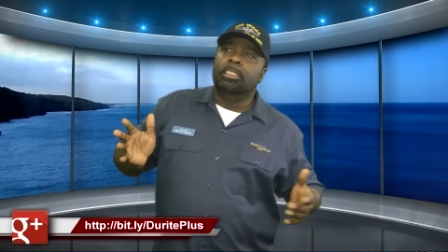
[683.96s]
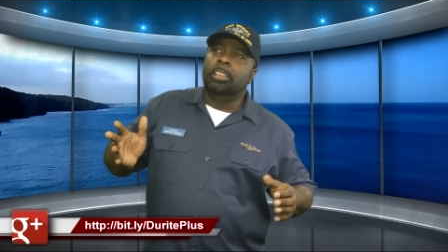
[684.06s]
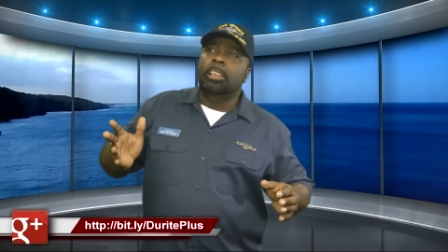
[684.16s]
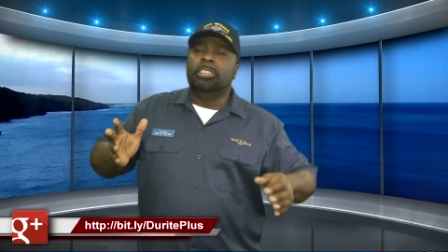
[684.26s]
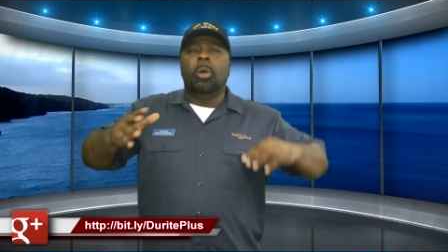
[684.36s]

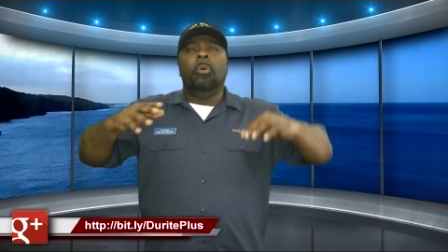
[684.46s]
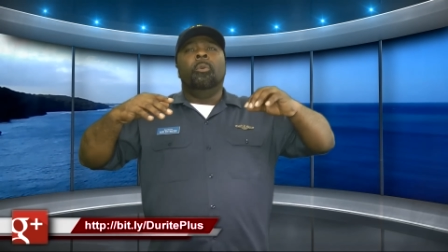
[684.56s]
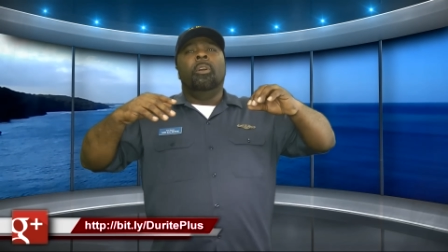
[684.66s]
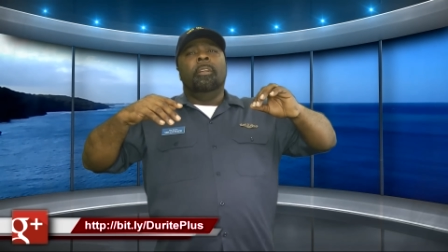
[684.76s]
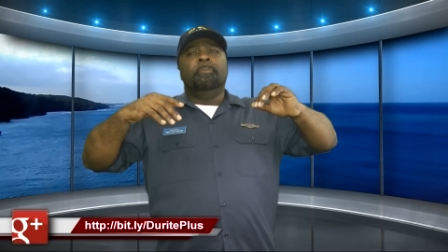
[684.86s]
So
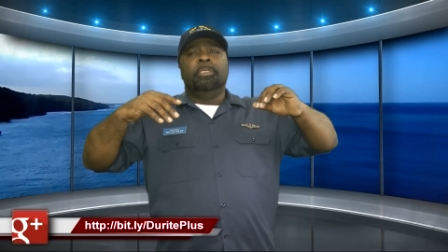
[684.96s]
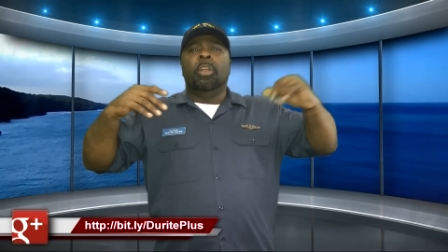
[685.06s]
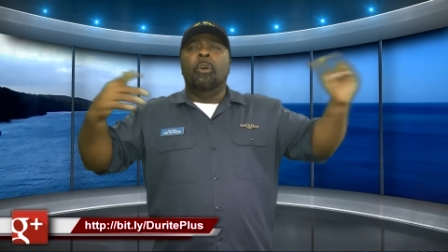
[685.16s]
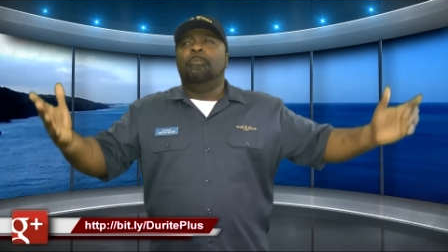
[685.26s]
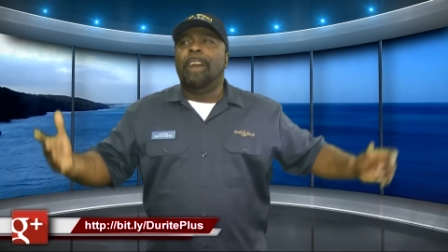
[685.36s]
you
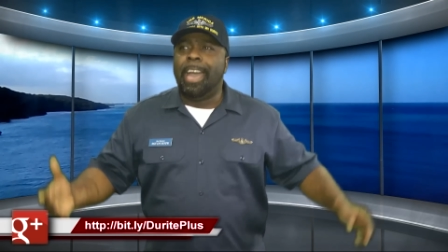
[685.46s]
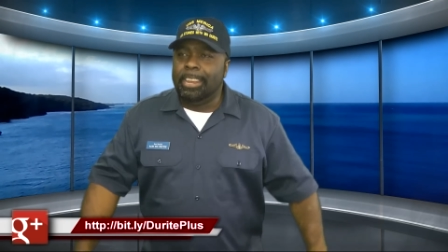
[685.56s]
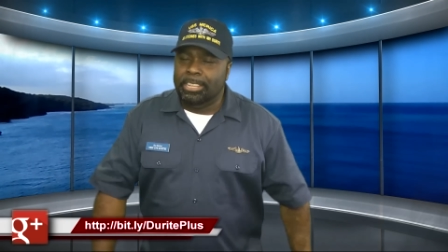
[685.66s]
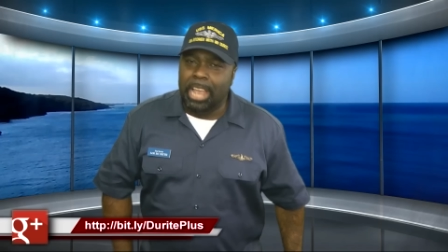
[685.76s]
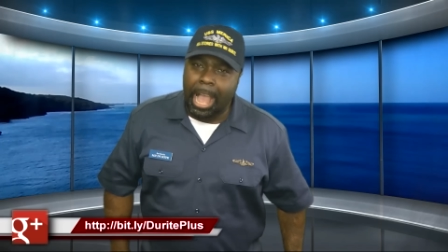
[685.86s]
go find a
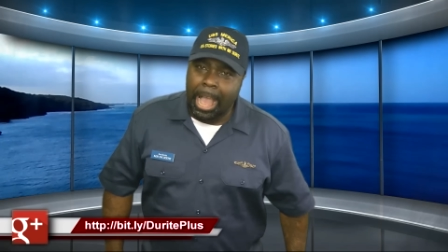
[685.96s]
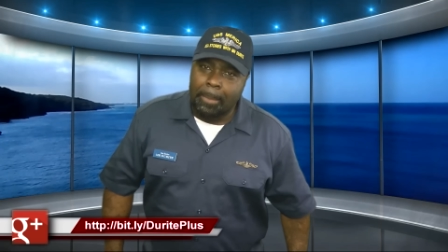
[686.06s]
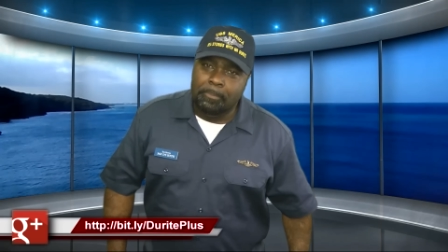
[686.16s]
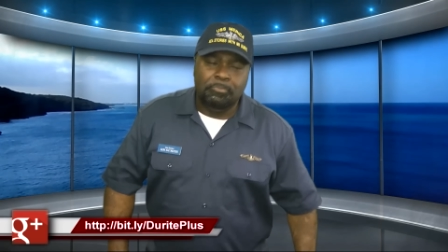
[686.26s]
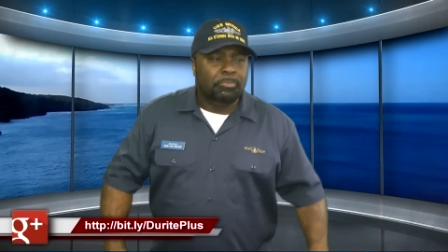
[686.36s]
job,
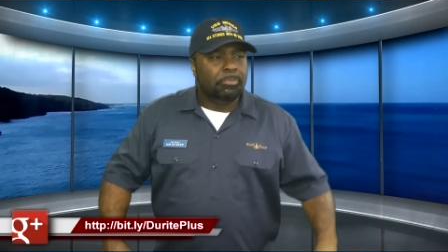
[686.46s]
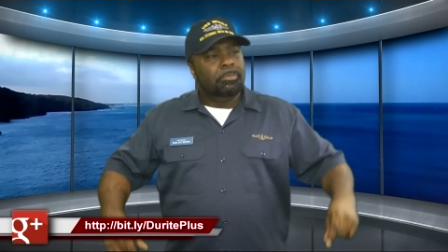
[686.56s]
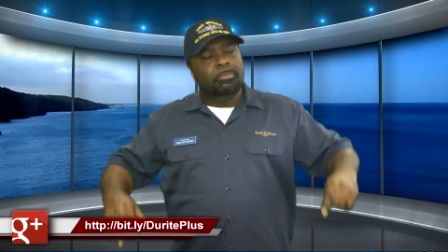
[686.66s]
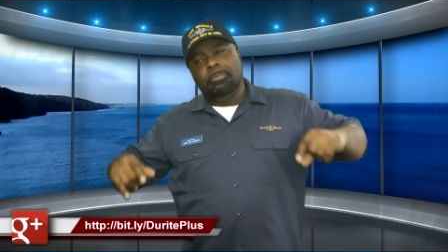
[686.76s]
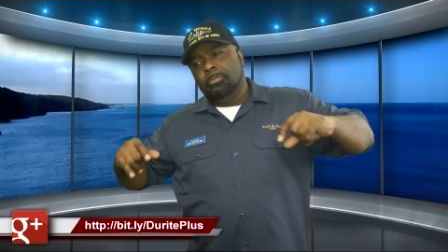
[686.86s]

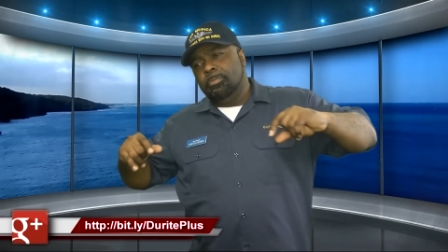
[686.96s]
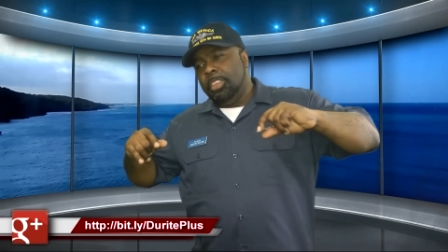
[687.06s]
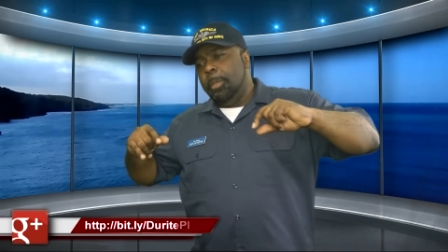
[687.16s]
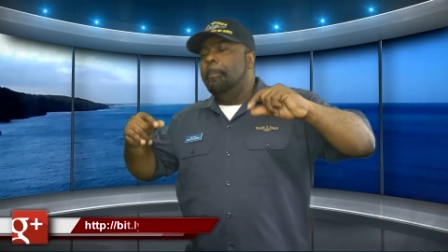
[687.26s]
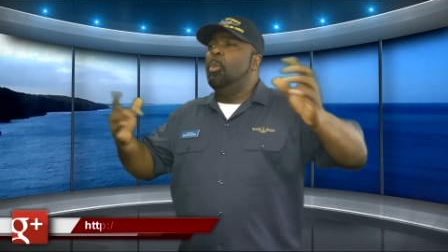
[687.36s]

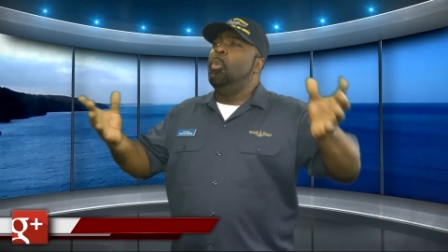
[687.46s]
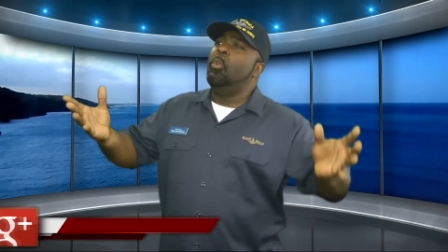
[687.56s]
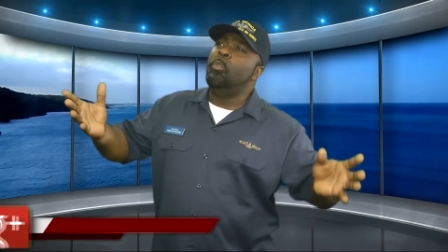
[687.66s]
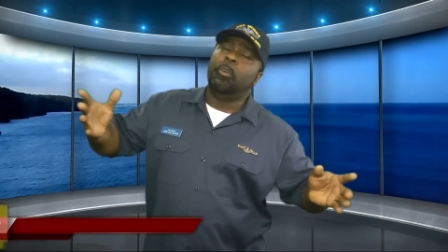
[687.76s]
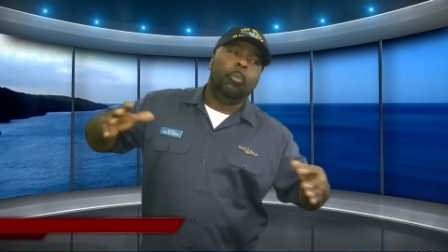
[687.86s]
you
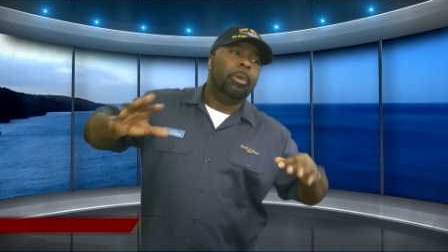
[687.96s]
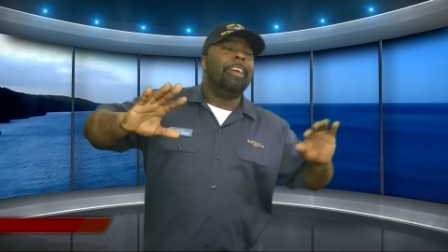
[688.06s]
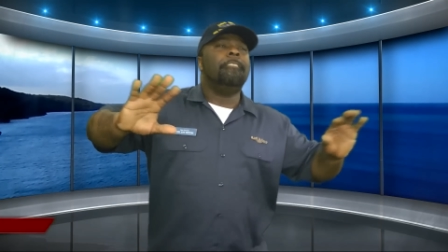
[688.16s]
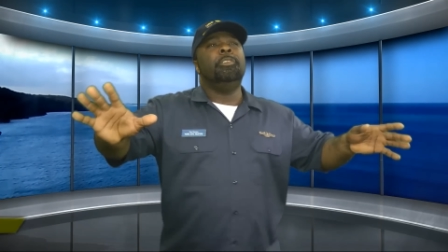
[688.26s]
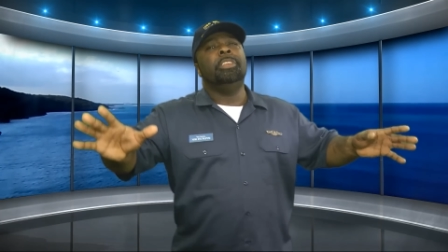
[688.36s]
move or
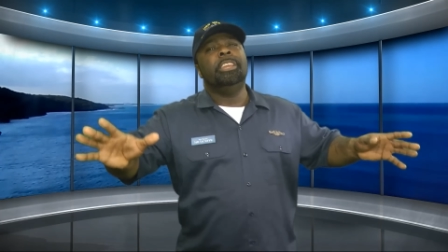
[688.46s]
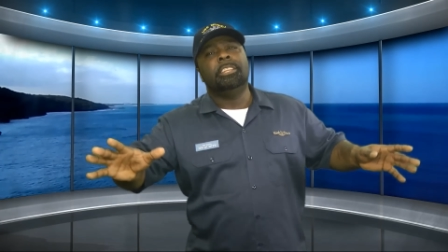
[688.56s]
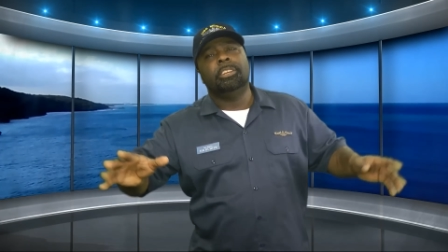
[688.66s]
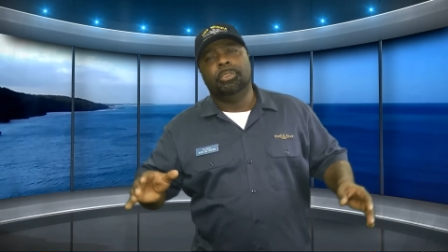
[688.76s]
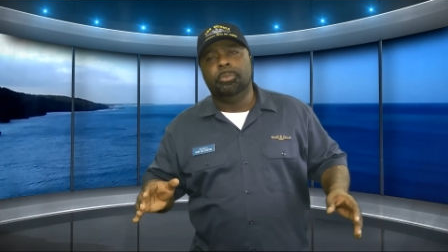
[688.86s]
whatever you need to
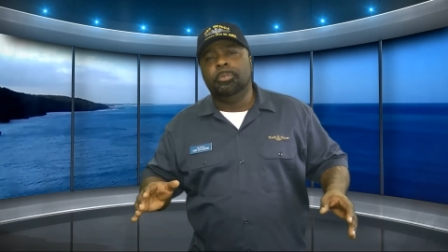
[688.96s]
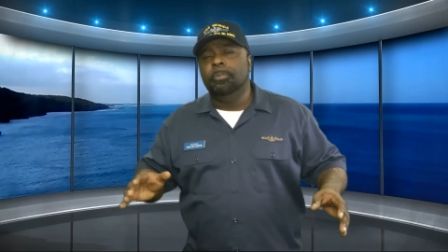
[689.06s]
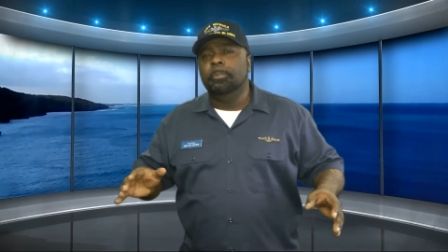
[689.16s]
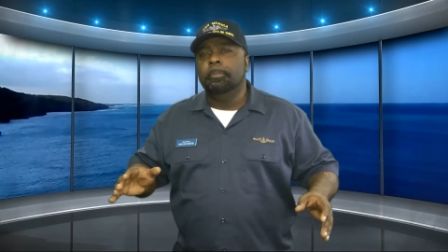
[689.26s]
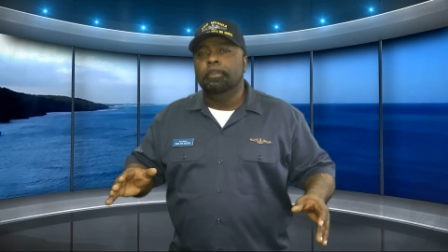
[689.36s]
do,
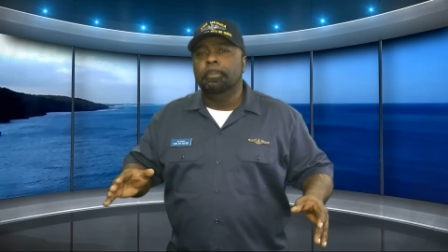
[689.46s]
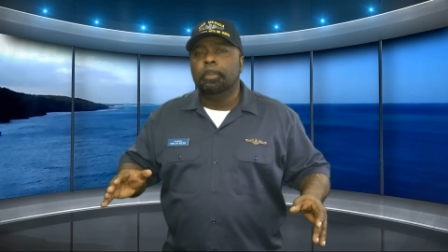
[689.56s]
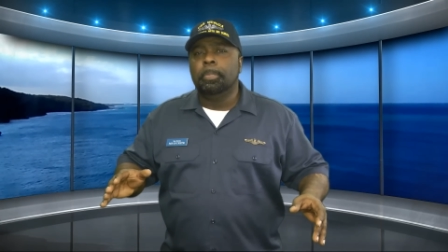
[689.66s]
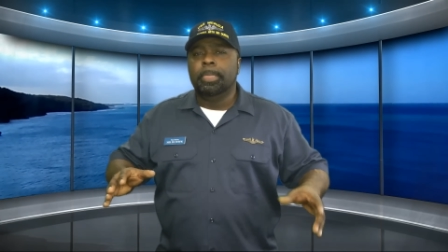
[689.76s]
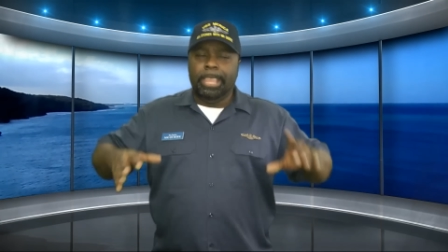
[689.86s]

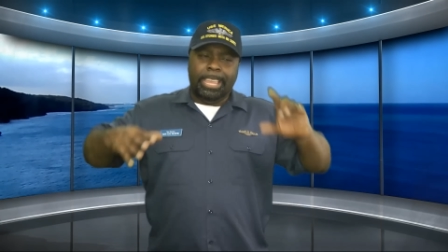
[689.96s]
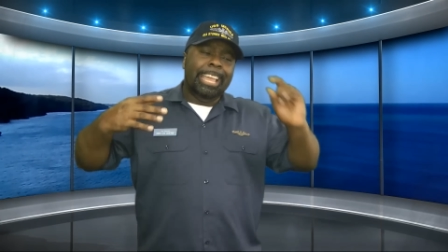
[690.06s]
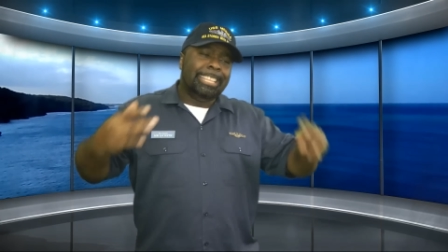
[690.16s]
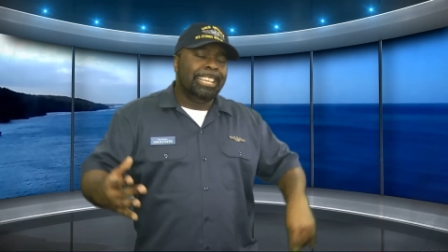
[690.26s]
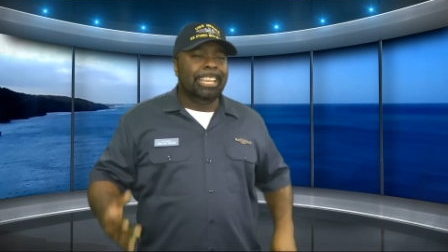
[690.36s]
you
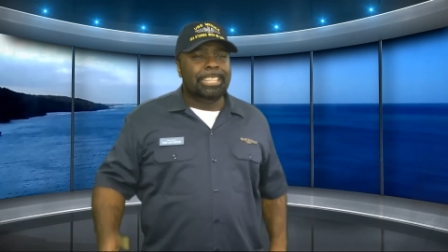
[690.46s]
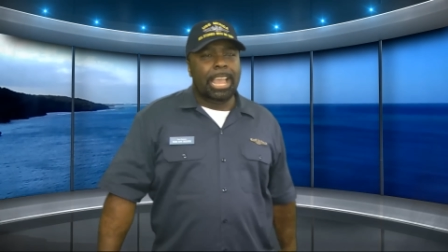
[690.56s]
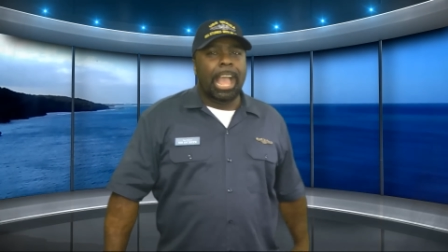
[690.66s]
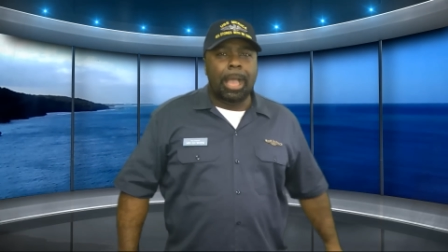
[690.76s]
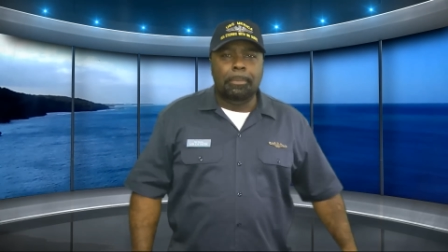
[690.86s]
get to your
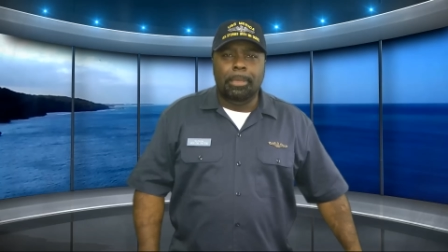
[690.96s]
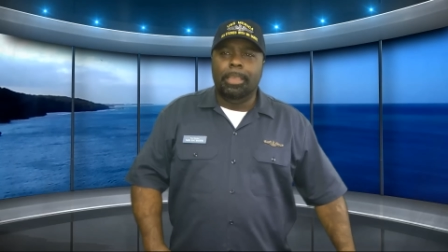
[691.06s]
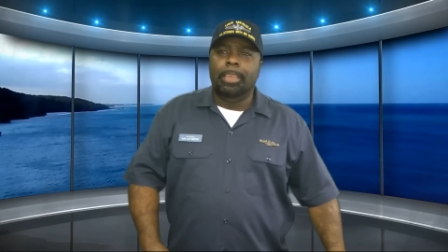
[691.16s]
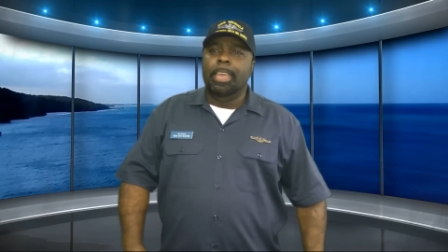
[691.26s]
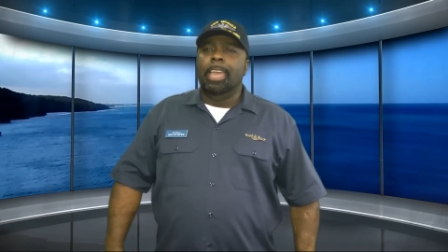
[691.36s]
job,
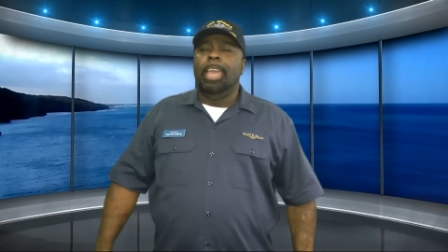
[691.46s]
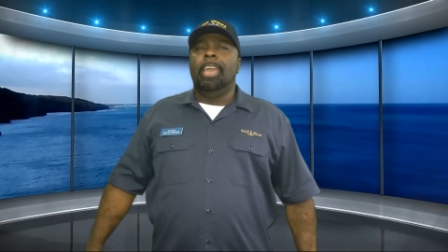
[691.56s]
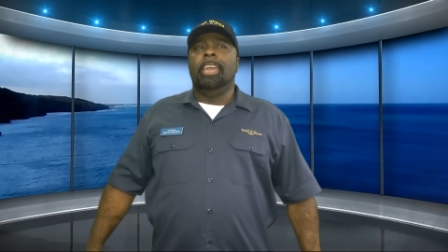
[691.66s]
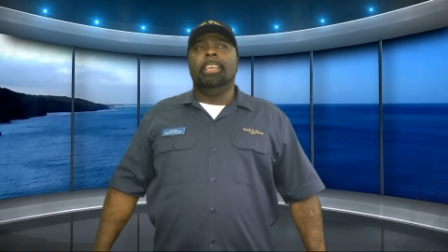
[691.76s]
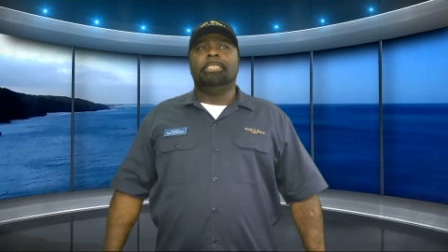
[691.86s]

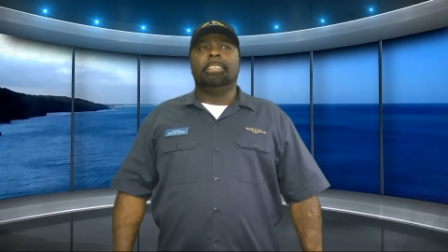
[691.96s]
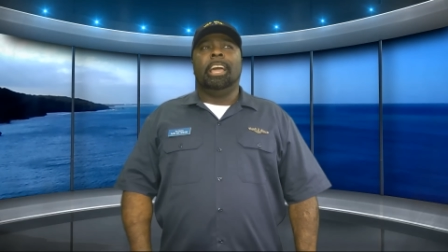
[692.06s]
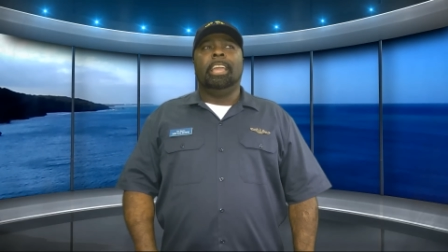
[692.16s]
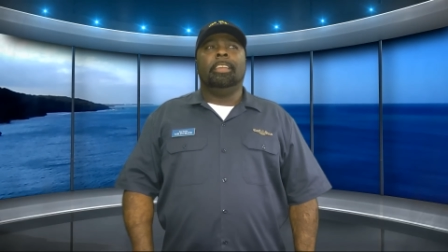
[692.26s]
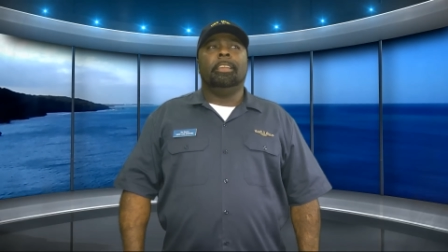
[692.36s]
and it's like,